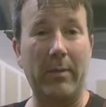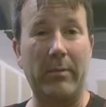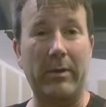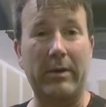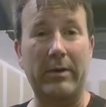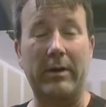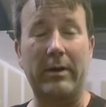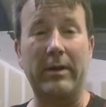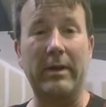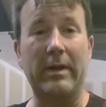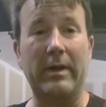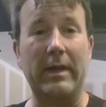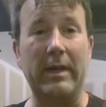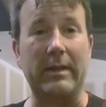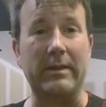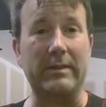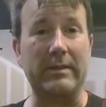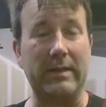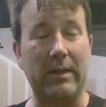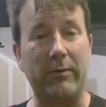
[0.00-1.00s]
But
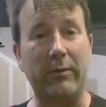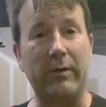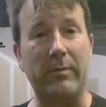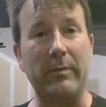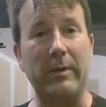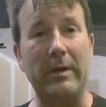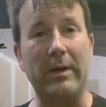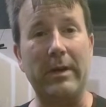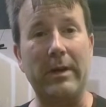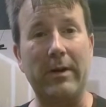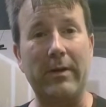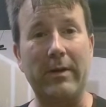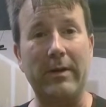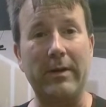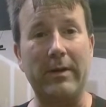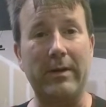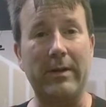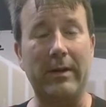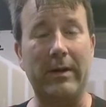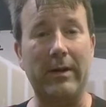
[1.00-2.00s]
yeah, stay with me here
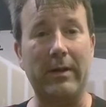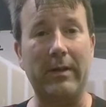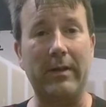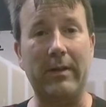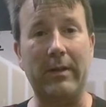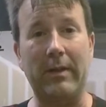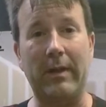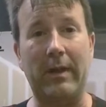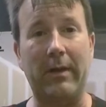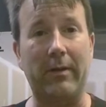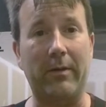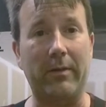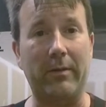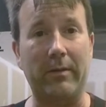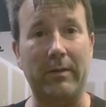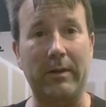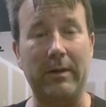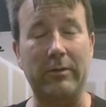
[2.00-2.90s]
and I'll